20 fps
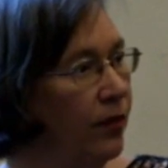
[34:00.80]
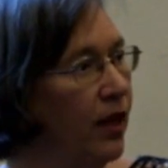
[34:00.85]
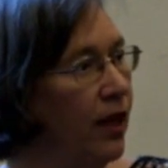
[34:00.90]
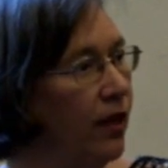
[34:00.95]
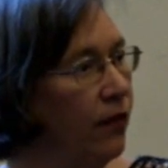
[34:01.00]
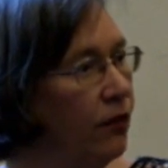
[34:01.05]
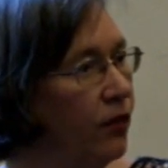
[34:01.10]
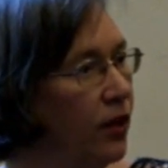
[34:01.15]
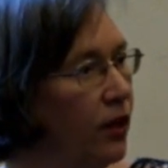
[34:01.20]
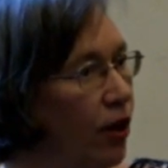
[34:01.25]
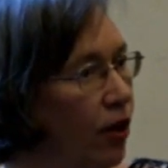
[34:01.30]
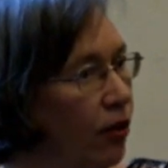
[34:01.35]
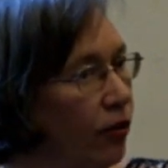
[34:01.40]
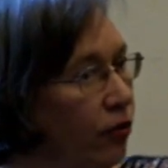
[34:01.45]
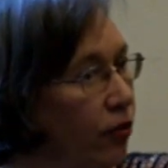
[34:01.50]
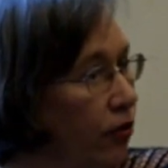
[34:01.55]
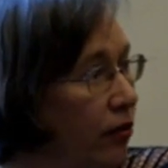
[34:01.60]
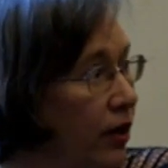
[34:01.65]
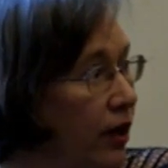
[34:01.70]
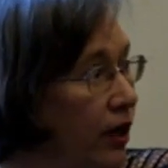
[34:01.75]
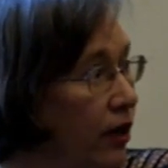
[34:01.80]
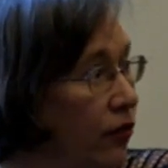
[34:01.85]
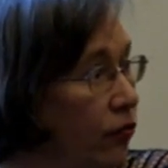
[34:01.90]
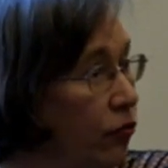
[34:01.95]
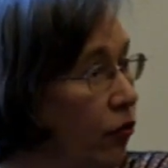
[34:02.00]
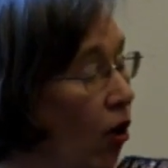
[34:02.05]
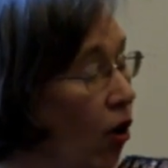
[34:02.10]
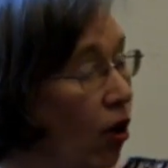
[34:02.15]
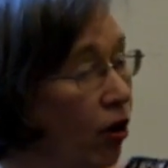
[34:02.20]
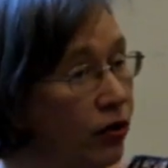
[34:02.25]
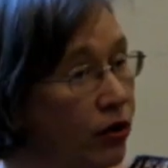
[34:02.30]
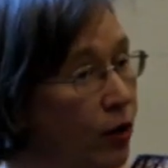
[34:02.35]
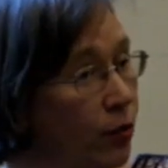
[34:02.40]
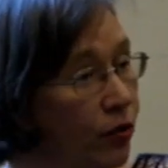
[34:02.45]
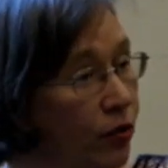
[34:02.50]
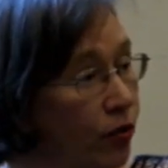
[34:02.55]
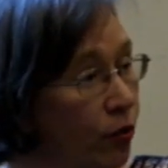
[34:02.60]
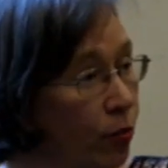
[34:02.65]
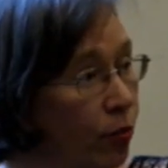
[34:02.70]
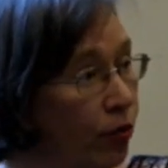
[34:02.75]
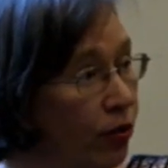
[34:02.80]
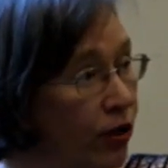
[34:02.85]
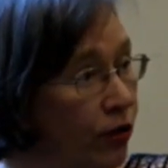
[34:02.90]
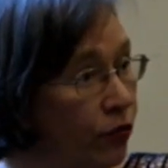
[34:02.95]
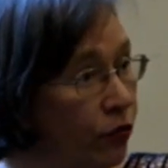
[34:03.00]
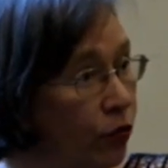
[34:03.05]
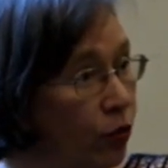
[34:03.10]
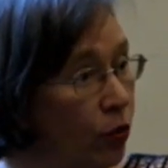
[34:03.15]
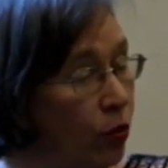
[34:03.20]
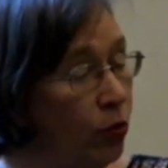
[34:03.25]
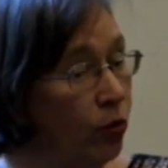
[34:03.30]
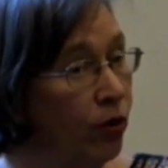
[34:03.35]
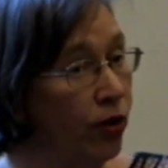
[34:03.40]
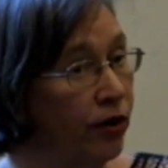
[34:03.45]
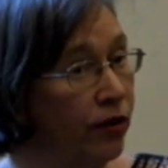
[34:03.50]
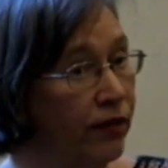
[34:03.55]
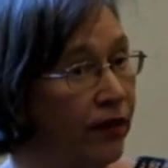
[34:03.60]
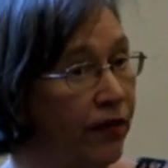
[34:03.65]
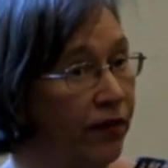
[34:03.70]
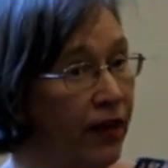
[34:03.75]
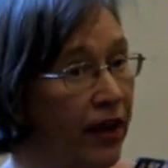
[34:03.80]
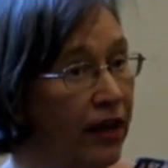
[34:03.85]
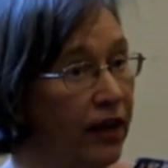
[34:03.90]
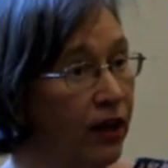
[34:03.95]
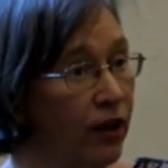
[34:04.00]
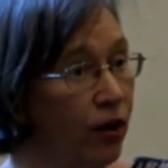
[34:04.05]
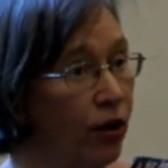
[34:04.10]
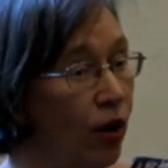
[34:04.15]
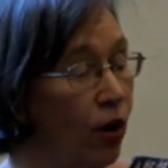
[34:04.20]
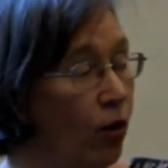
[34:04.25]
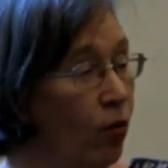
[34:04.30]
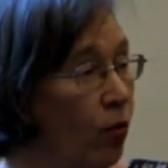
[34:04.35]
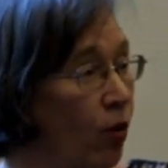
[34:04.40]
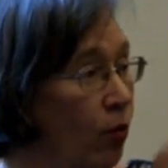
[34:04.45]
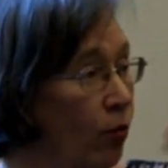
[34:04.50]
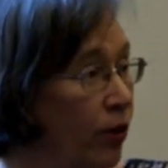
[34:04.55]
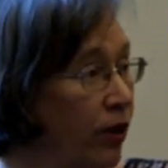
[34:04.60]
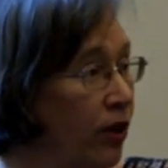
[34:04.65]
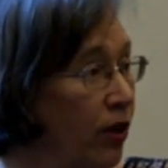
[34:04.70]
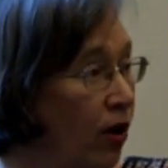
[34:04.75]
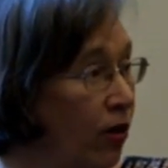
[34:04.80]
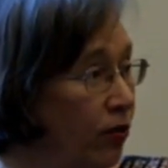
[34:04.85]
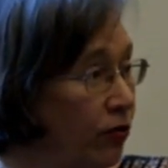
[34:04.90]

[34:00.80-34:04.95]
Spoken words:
If the younger kids are all done with their morning schoolwork, then they can go what we